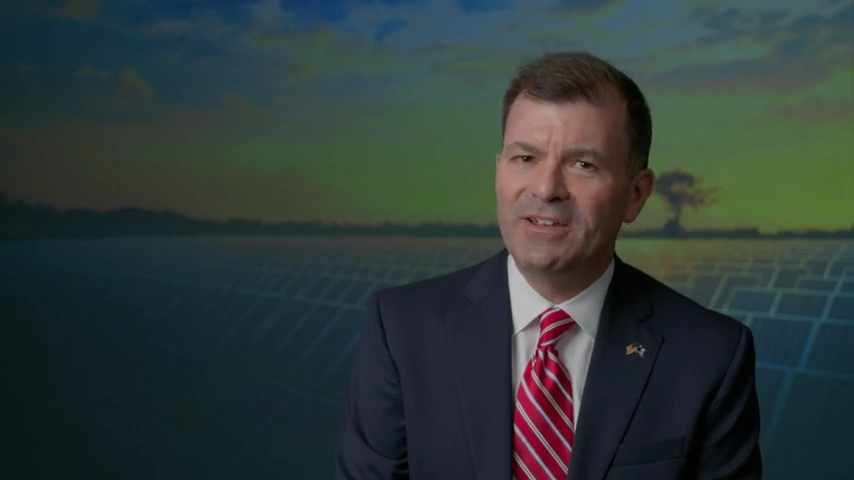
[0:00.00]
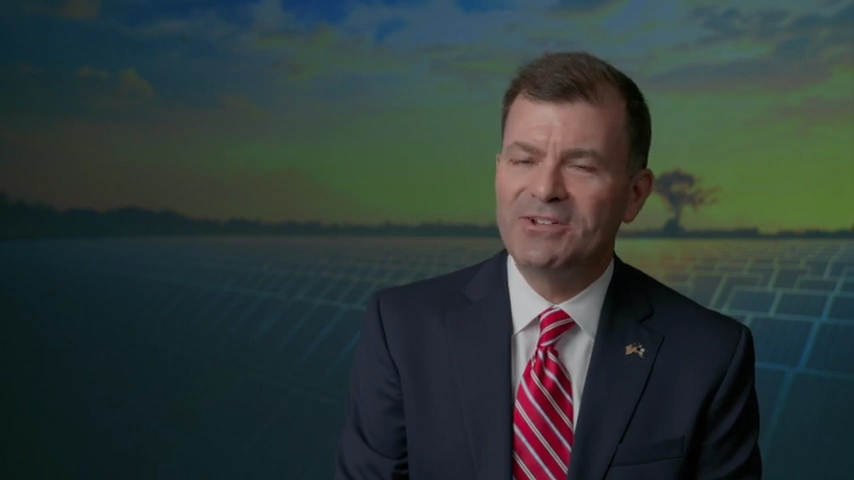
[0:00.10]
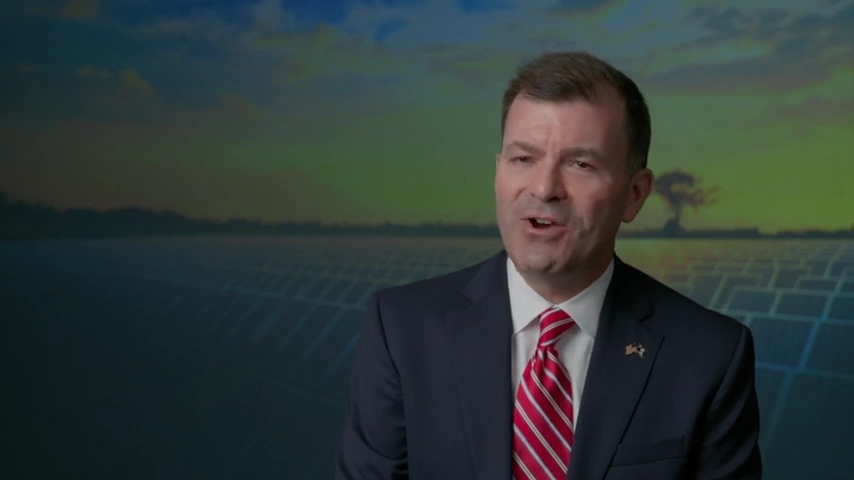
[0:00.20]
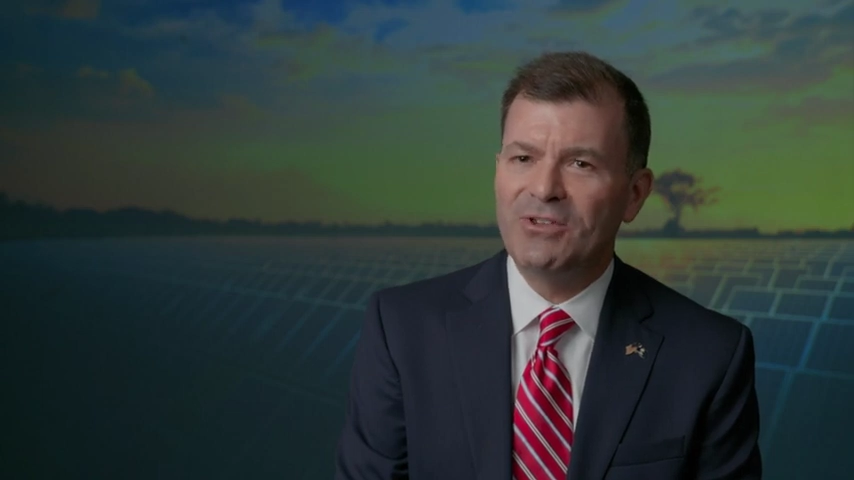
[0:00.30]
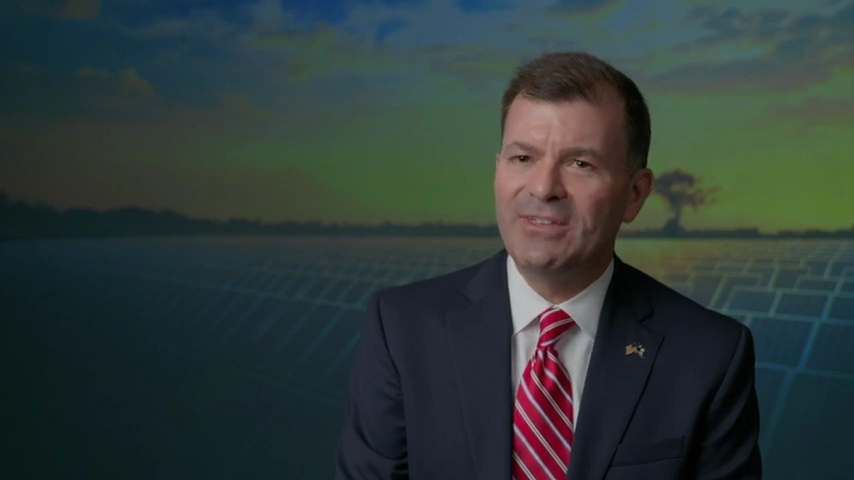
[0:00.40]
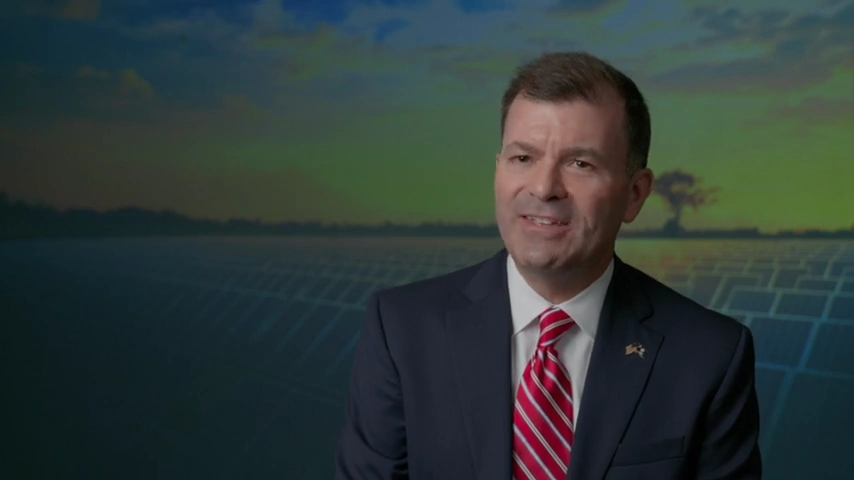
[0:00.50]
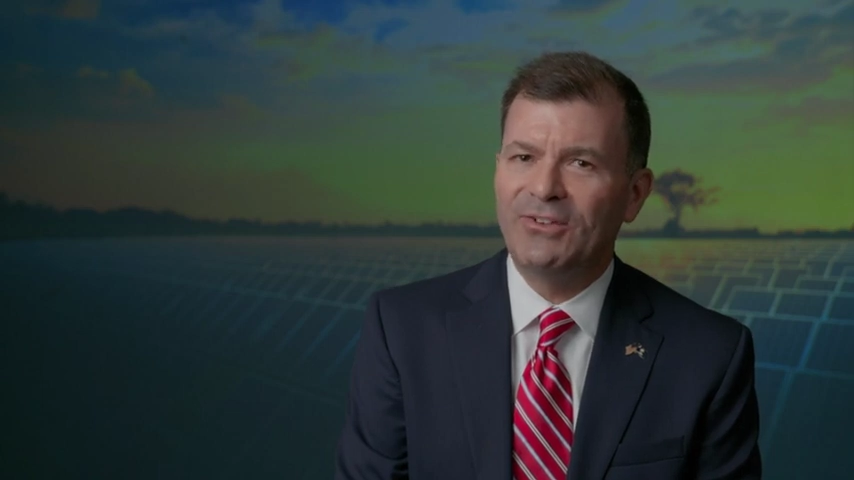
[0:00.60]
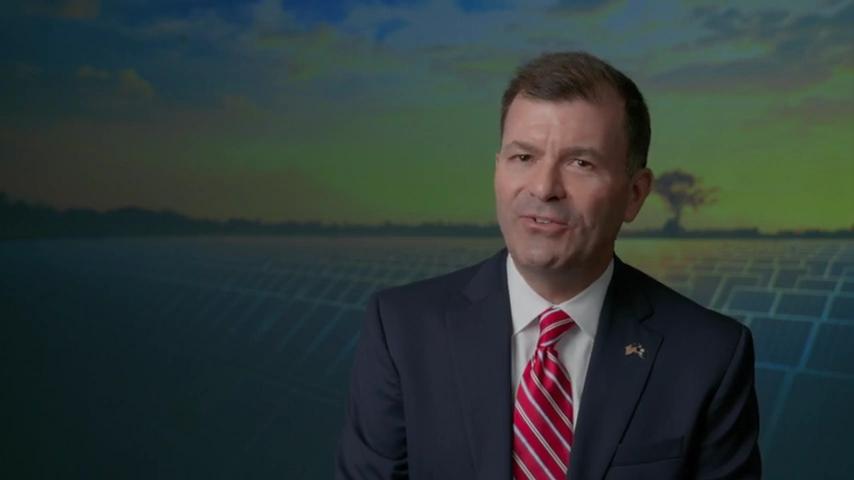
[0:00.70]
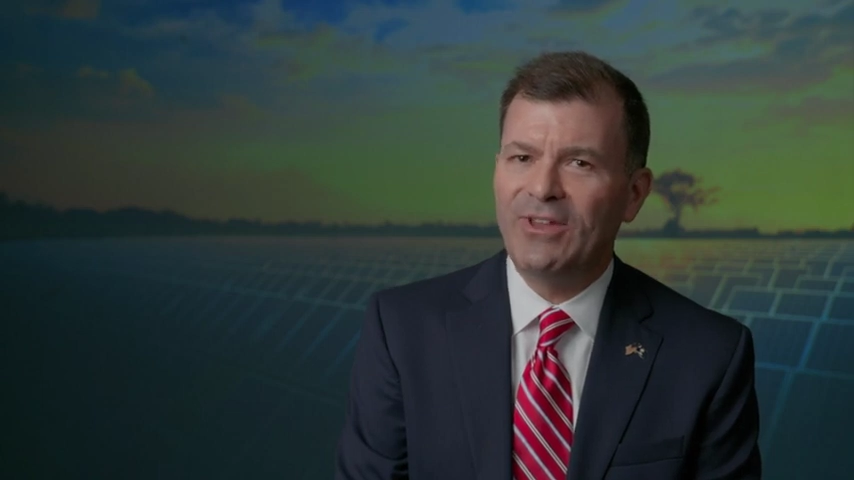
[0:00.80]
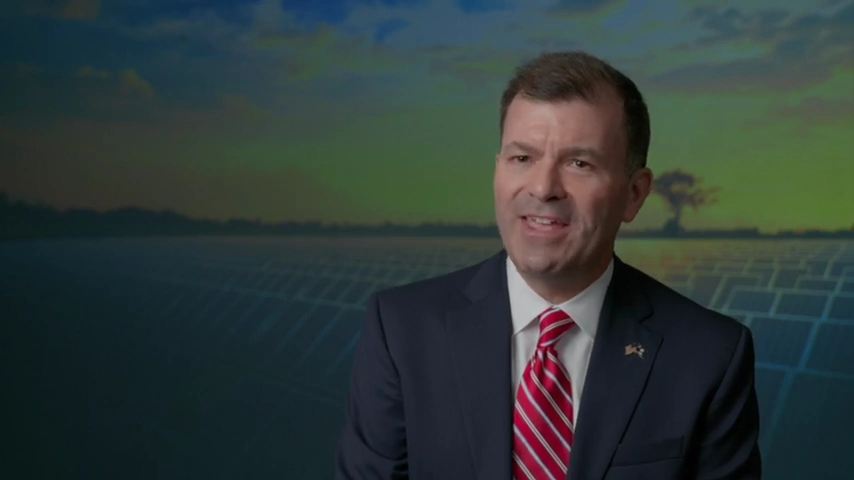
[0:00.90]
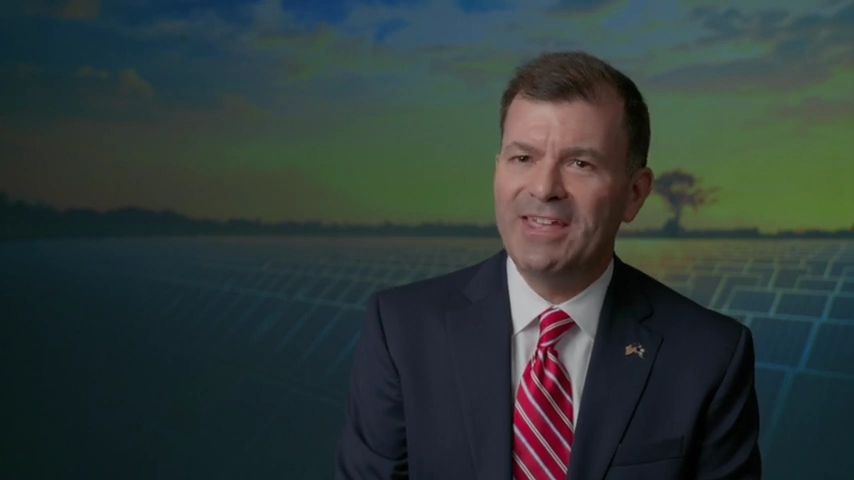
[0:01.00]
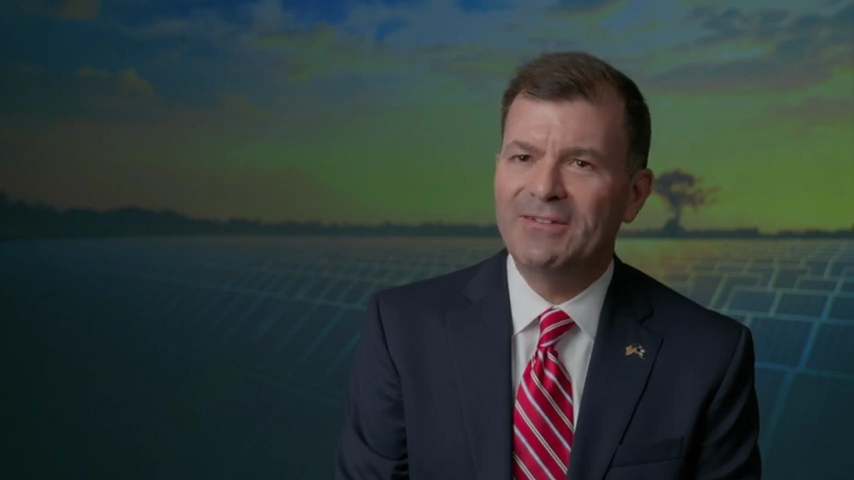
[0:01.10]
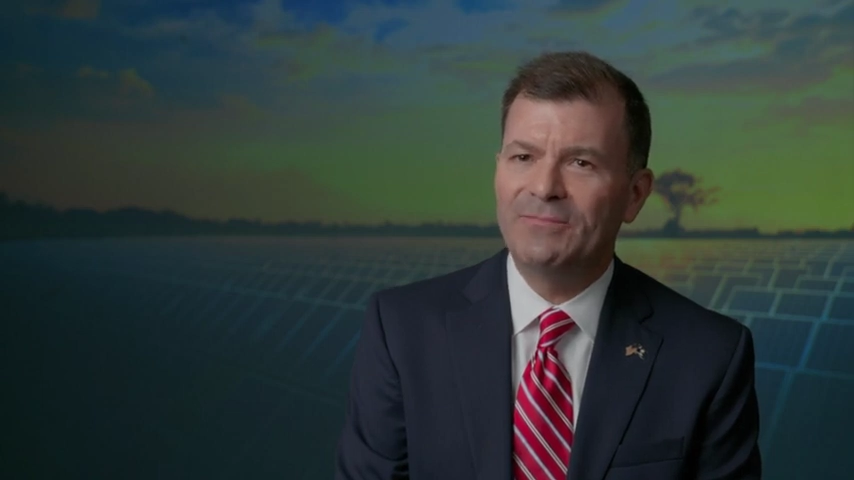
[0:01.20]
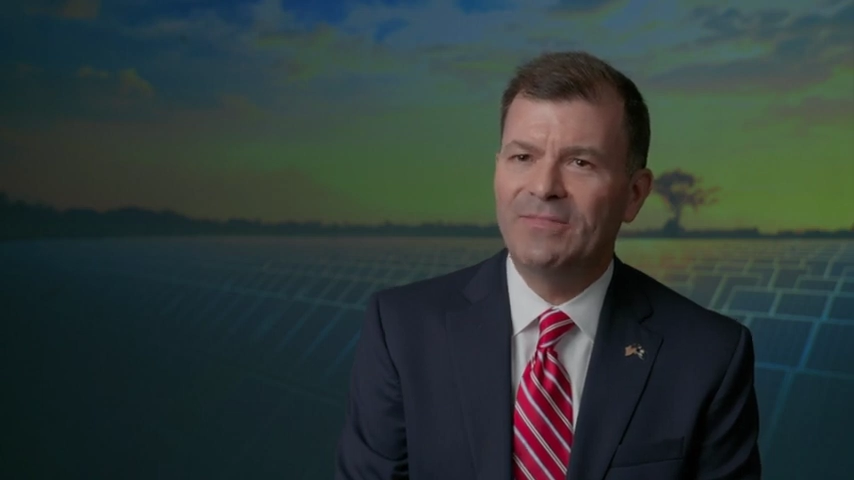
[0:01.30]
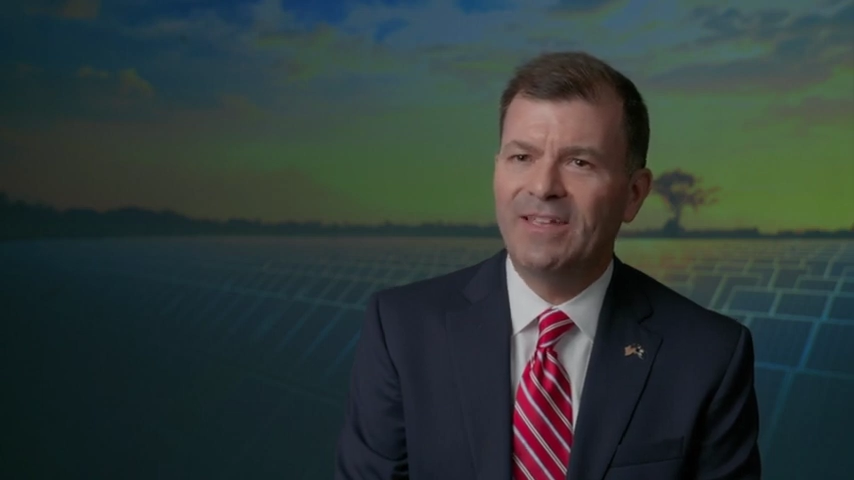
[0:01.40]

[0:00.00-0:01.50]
to talk you into staying,